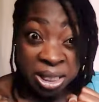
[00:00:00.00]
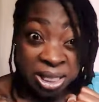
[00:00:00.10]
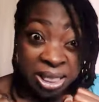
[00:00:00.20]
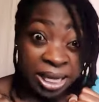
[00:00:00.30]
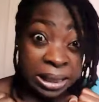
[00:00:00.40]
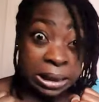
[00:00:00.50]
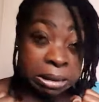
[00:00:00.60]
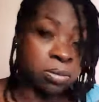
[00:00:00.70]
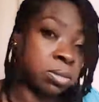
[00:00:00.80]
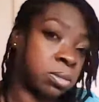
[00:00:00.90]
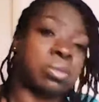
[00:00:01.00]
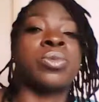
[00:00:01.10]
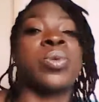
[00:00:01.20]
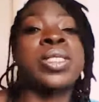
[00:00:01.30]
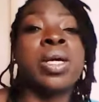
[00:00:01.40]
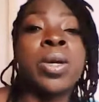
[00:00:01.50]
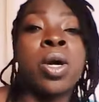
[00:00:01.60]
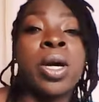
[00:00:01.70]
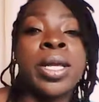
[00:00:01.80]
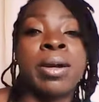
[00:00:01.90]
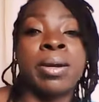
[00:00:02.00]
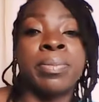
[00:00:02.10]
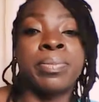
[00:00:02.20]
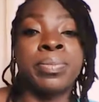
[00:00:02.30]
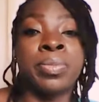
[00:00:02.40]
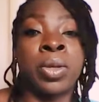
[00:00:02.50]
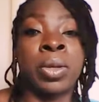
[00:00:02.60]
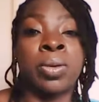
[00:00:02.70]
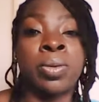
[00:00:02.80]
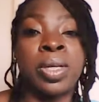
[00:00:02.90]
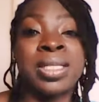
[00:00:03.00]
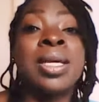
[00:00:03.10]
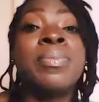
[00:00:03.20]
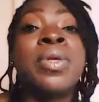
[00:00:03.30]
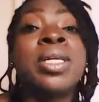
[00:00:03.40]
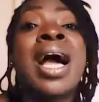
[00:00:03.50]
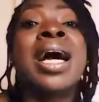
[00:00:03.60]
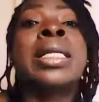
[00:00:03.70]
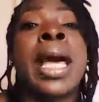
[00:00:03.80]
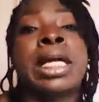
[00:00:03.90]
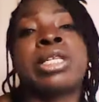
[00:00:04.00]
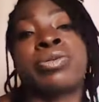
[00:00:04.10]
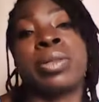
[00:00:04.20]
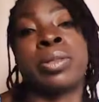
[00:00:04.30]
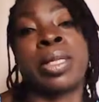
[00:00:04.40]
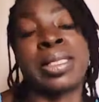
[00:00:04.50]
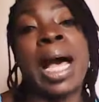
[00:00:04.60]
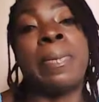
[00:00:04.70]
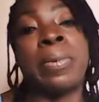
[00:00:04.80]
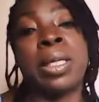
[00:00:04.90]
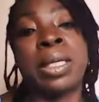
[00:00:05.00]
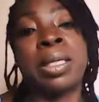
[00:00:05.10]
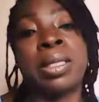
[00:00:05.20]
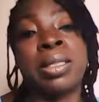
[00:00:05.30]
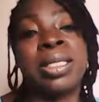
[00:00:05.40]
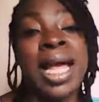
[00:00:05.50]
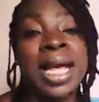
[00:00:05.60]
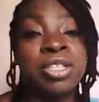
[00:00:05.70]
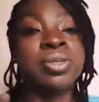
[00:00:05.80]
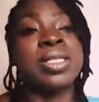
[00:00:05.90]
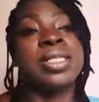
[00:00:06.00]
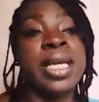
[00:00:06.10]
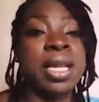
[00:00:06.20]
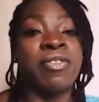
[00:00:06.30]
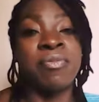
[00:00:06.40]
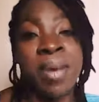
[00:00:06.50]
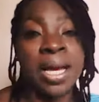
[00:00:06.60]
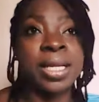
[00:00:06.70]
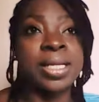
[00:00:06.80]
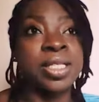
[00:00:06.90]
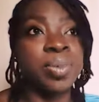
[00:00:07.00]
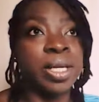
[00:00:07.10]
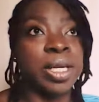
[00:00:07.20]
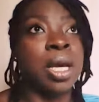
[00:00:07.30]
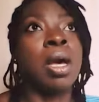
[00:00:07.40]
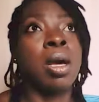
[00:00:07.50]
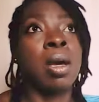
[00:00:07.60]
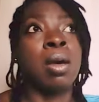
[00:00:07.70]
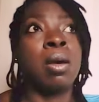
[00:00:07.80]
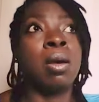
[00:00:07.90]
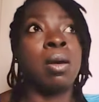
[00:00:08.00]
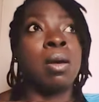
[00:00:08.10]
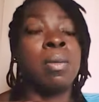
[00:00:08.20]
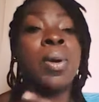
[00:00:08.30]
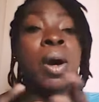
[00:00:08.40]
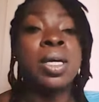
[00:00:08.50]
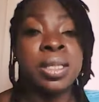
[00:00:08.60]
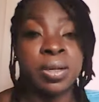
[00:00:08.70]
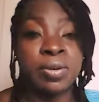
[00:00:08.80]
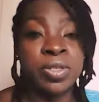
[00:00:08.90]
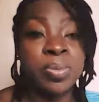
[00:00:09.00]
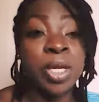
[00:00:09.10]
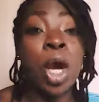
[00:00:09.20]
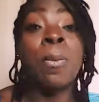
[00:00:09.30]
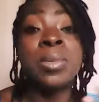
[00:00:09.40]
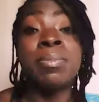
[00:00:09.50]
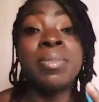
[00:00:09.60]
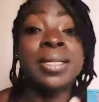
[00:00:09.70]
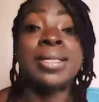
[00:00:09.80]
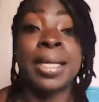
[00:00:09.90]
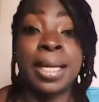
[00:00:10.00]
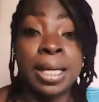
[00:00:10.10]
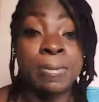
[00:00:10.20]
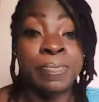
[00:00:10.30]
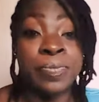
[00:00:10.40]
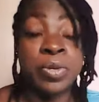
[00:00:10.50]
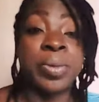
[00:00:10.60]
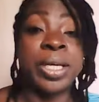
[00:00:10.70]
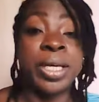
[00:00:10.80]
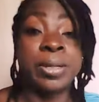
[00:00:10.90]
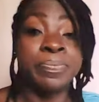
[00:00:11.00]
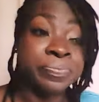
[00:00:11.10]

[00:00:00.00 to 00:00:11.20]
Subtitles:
It's like, what's going on here? You know, it's something unnatural that's happening. The natural state of mind is to be positive, to be optimistic, to be